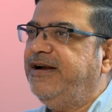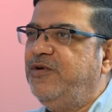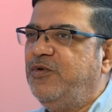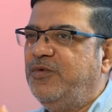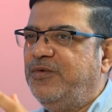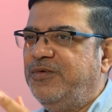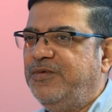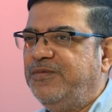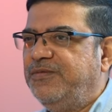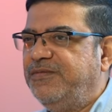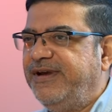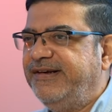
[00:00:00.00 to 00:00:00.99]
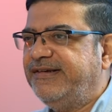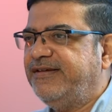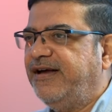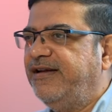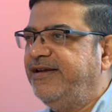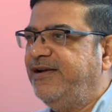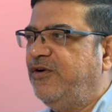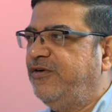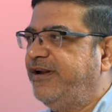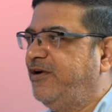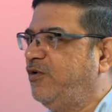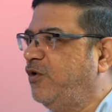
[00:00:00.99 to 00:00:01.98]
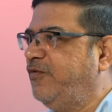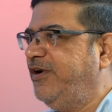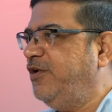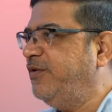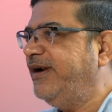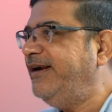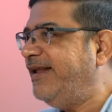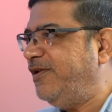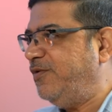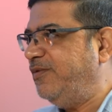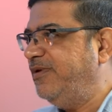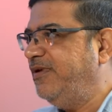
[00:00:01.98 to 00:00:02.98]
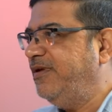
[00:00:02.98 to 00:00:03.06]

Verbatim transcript: that no Insta reel or TikTok video can tell you.